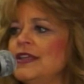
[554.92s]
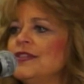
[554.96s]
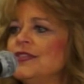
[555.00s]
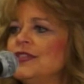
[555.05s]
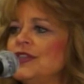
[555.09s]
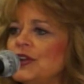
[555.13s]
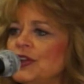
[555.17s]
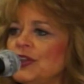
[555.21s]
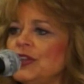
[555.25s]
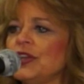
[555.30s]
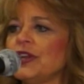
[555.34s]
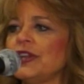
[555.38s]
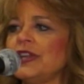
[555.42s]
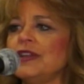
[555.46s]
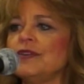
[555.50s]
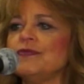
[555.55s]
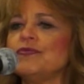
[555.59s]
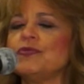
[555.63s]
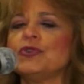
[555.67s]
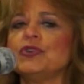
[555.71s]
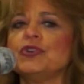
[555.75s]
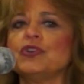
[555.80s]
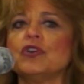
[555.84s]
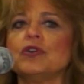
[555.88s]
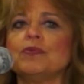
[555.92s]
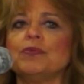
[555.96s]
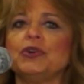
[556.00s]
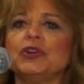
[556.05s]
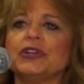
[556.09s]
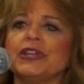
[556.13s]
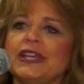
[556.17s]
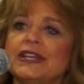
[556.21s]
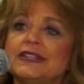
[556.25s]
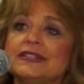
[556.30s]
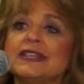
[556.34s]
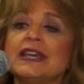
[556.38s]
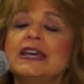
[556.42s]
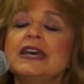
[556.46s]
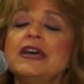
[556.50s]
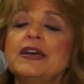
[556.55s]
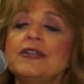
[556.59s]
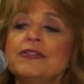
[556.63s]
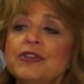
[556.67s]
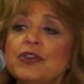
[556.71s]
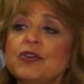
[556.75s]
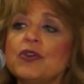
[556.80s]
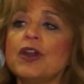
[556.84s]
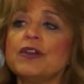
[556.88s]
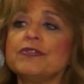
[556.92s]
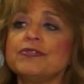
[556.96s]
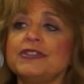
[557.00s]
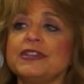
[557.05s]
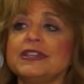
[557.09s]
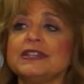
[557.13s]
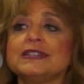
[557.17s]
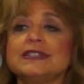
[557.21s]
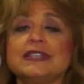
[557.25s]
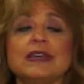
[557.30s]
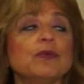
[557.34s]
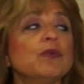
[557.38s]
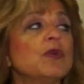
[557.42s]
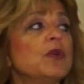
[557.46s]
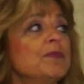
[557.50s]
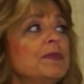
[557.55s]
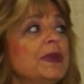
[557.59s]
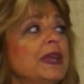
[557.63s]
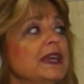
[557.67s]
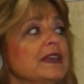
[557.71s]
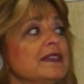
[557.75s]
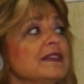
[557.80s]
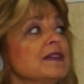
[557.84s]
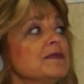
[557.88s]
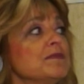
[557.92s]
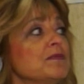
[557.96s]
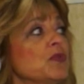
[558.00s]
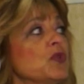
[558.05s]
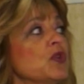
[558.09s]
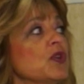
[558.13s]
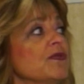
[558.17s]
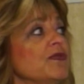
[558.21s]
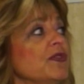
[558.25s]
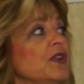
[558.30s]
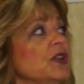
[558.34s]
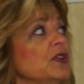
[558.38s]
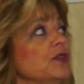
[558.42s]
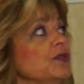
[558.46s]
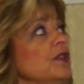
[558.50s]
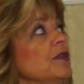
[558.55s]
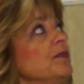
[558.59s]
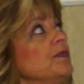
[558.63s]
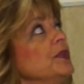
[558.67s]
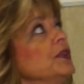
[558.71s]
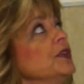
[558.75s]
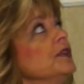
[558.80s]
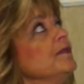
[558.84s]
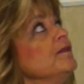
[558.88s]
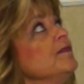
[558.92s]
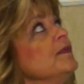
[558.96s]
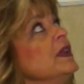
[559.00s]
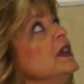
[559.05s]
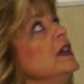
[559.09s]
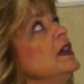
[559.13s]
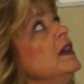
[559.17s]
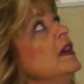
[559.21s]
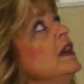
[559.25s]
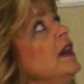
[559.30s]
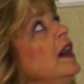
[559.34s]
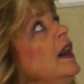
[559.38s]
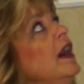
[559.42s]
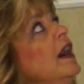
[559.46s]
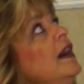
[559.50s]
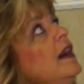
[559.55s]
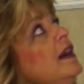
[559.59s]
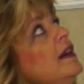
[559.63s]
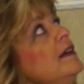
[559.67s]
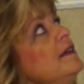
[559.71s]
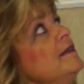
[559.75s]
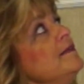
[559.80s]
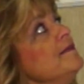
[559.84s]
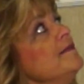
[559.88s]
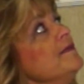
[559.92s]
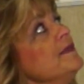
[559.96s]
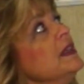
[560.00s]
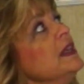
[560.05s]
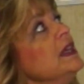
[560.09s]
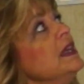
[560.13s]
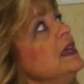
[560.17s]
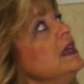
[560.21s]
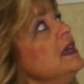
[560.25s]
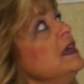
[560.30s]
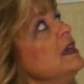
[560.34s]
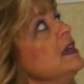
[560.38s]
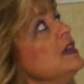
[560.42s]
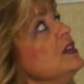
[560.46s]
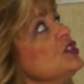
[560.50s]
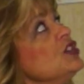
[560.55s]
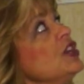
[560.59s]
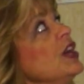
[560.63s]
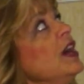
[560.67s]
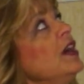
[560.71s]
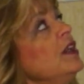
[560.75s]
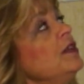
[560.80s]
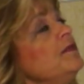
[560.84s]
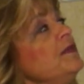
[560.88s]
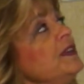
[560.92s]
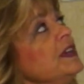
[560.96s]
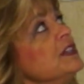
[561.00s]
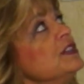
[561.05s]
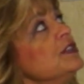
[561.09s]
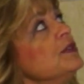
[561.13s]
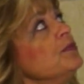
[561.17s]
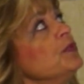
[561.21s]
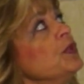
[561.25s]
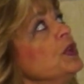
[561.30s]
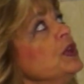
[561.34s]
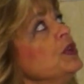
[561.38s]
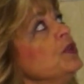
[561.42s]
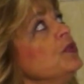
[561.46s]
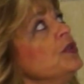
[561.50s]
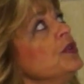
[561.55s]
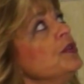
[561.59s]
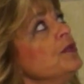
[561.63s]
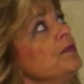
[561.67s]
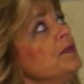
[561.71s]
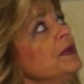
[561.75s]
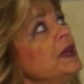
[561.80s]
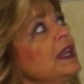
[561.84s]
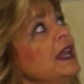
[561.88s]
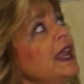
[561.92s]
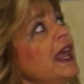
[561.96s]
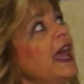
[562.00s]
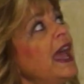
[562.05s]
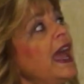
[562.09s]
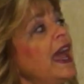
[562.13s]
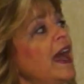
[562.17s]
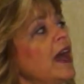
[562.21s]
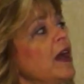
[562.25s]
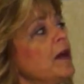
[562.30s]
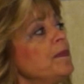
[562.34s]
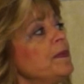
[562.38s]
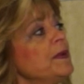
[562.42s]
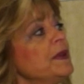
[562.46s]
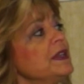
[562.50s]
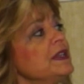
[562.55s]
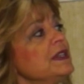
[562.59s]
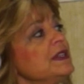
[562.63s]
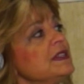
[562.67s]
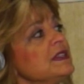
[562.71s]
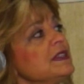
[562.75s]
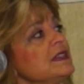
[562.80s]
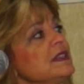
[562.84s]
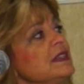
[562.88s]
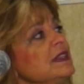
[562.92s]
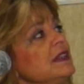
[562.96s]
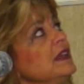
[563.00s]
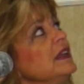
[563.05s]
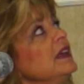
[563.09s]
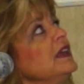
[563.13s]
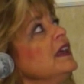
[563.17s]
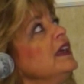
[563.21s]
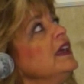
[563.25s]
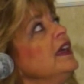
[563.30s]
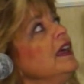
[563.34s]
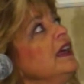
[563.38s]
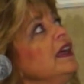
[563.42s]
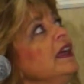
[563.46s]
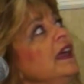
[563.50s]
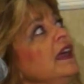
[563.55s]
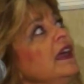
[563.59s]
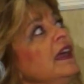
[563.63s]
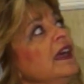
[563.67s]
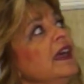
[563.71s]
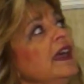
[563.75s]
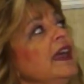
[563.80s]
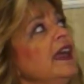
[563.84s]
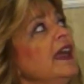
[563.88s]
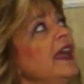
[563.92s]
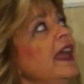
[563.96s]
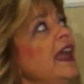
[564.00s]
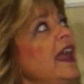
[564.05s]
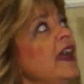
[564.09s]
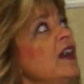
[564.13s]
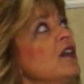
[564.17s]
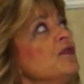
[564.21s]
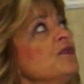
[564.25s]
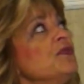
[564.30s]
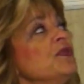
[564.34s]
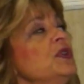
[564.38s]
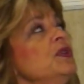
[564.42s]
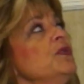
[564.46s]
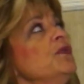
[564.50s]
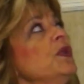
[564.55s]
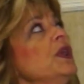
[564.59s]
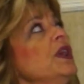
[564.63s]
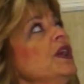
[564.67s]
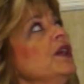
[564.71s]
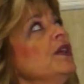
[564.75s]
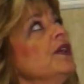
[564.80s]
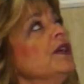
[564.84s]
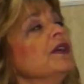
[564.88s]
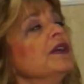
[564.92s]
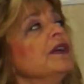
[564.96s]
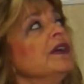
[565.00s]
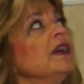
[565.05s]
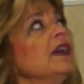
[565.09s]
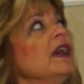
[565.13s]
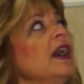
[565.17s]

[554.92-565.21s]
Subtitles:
They're looking for normal kids. There are things that will make them more vulnerable. Child victim recruitment happens everywhere.